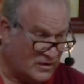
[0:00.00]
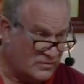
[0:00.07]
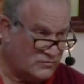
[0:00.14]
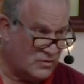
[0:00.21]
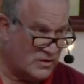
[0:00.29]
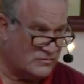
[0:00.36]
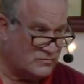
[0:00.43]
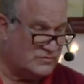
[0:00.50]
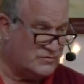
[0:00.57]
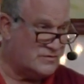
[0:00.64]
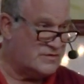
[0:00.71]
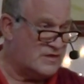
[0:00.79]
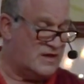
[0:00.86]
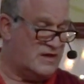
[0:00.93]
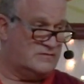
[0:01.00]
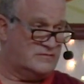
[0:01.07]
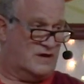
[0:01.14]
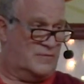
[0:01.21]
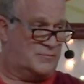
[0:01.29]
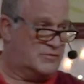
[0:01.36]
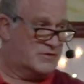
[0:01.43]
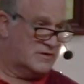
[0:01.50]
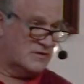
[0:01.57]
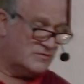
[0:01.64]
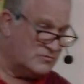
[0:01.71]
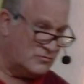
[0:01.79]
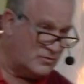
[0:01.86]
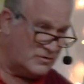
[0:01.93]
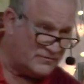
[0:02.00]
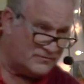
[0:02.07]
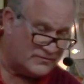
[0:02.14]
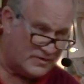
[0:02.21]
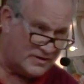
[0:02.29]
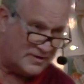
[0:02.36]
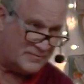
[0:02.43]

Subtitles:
Otherwise, we just end up sort of